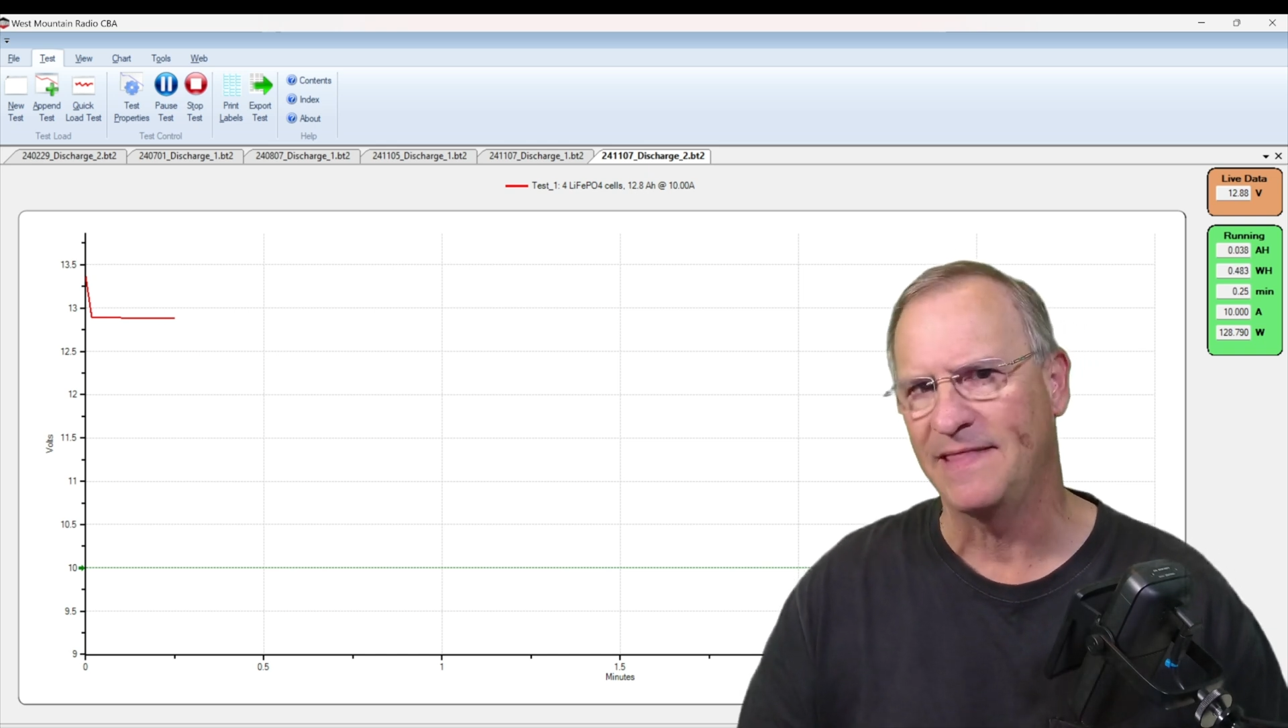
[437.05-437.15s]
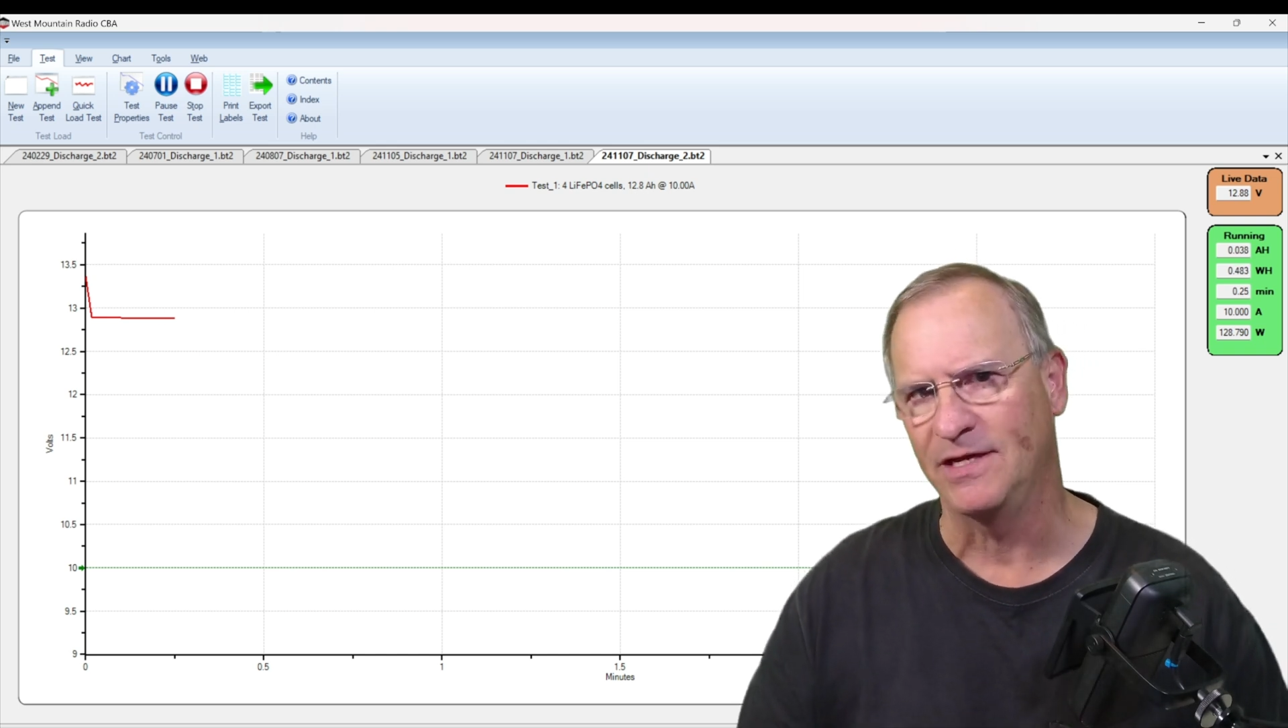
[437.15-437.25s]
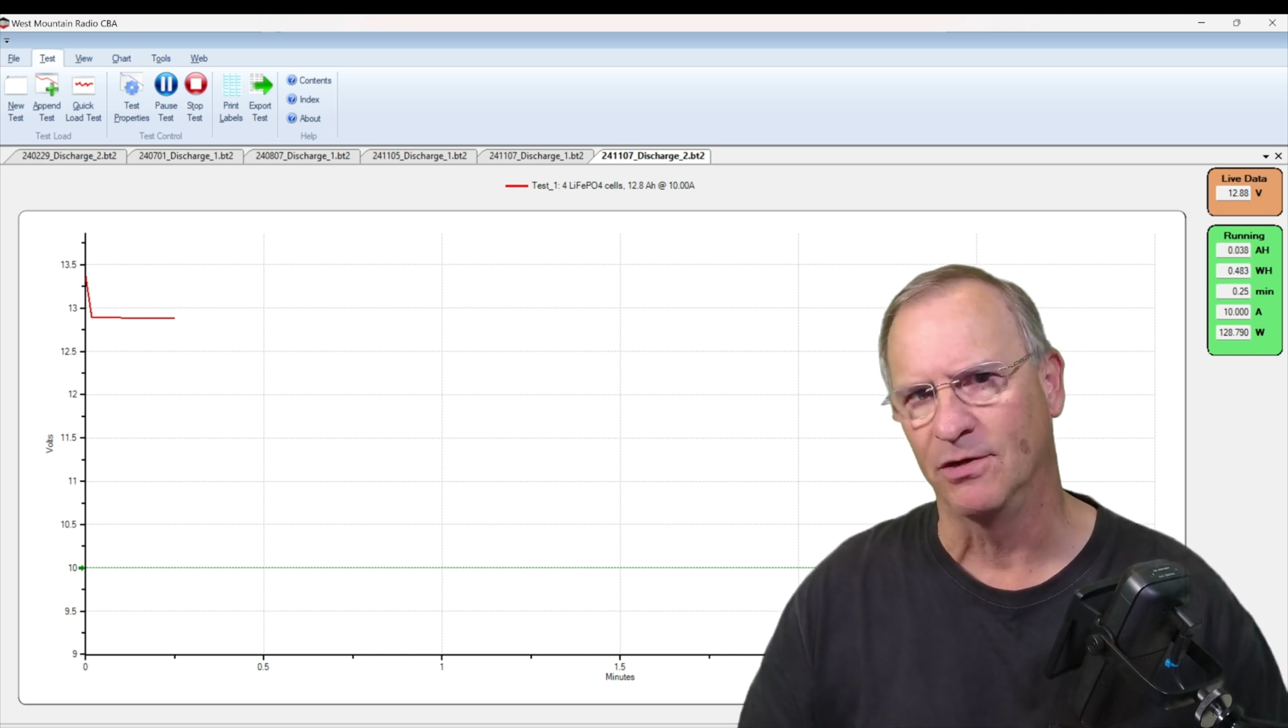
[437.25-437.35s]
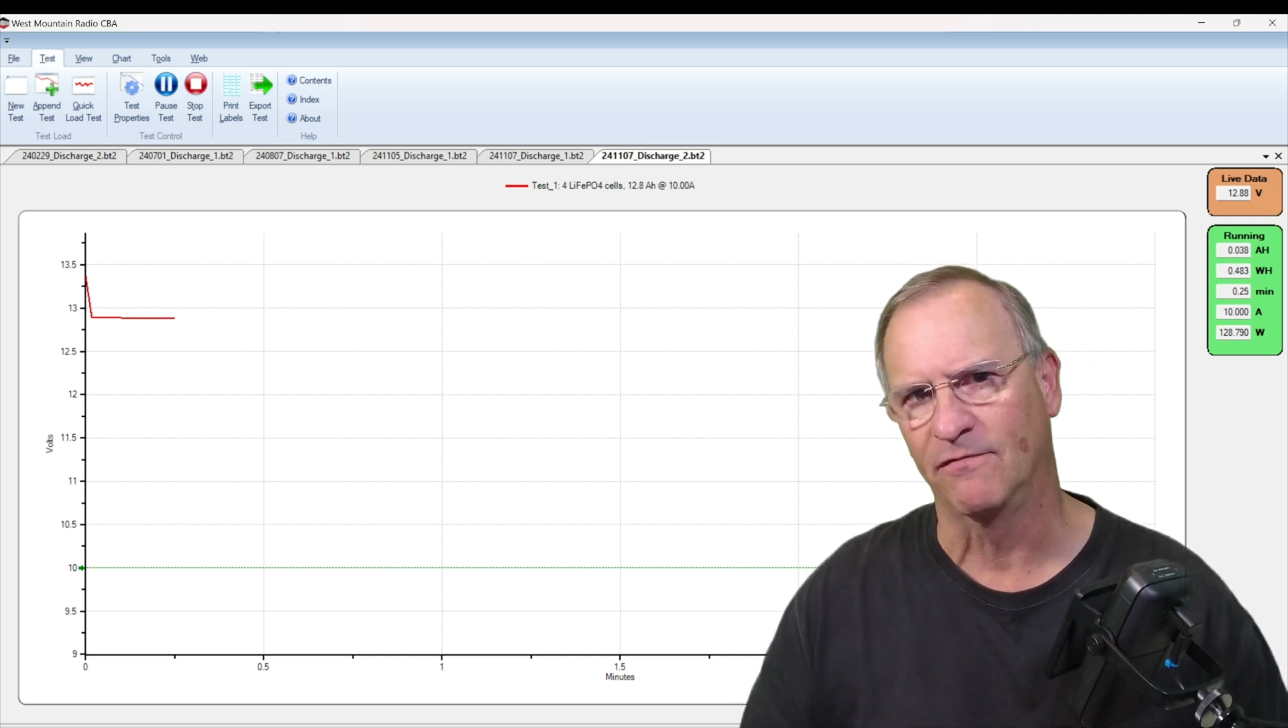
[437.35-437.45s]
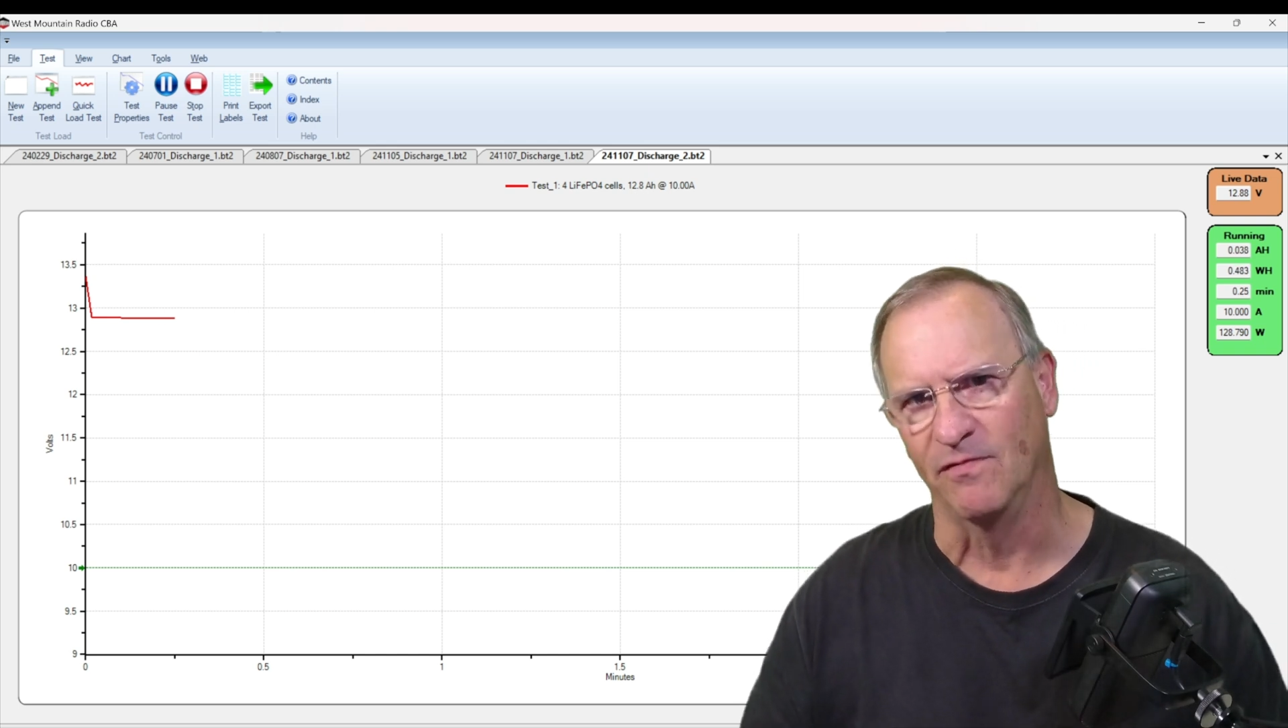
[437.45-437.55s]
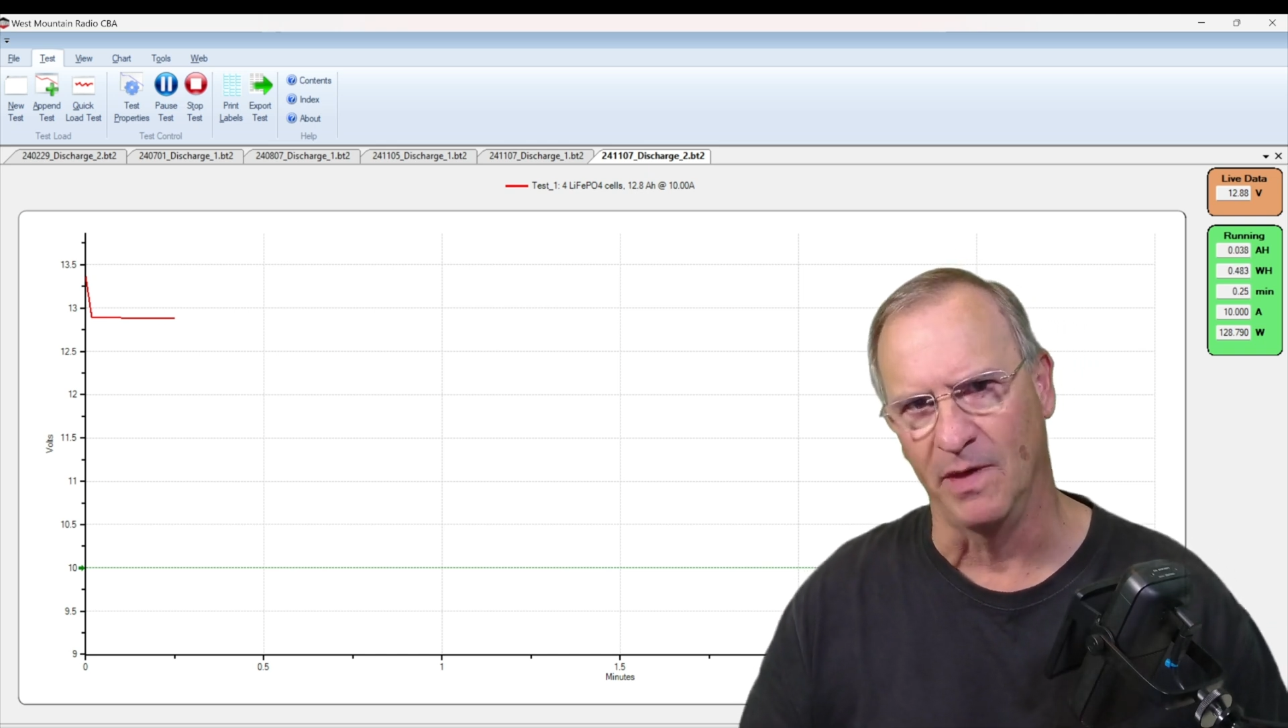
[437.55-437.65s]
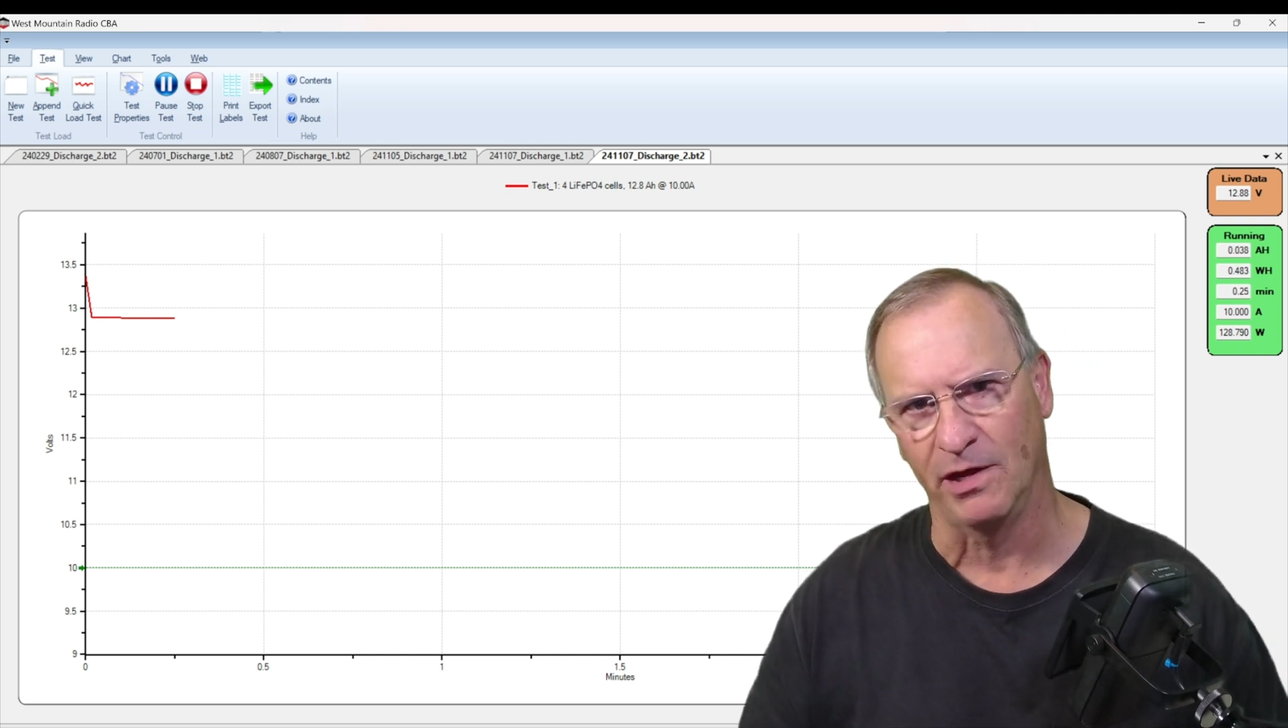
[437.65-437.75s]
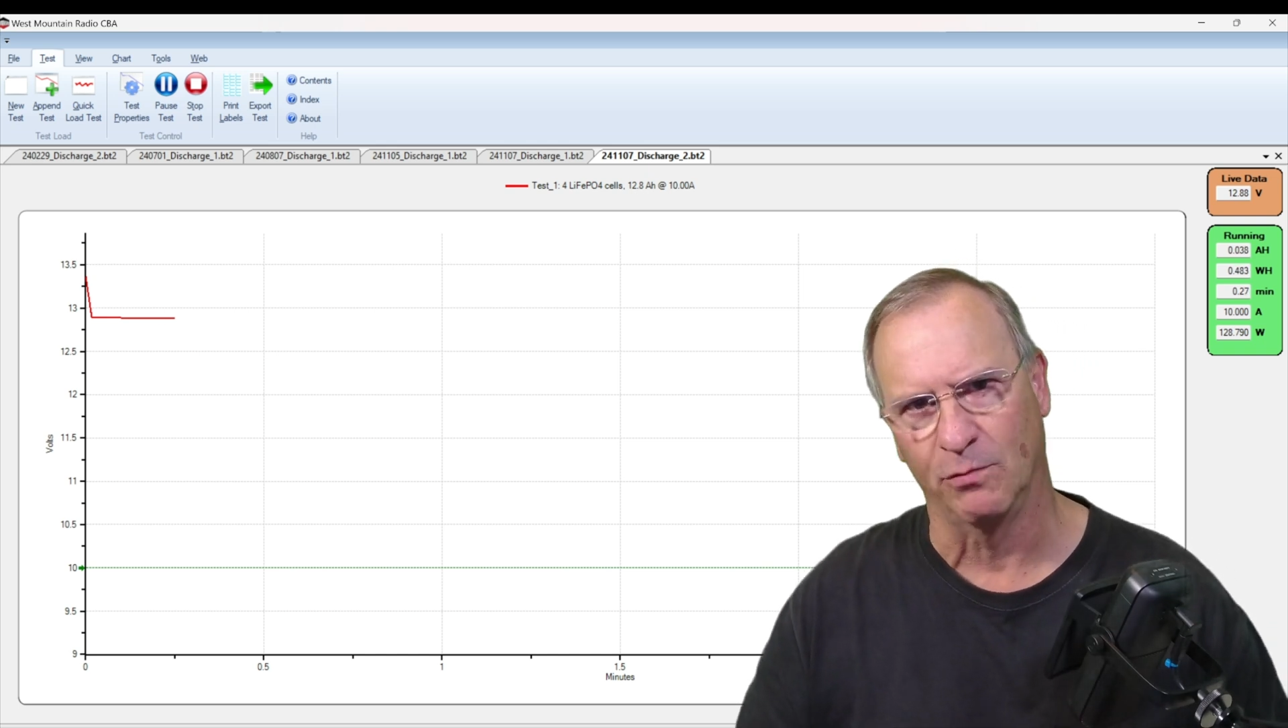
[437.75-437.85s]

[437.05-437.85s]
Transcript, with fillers: that you're familiar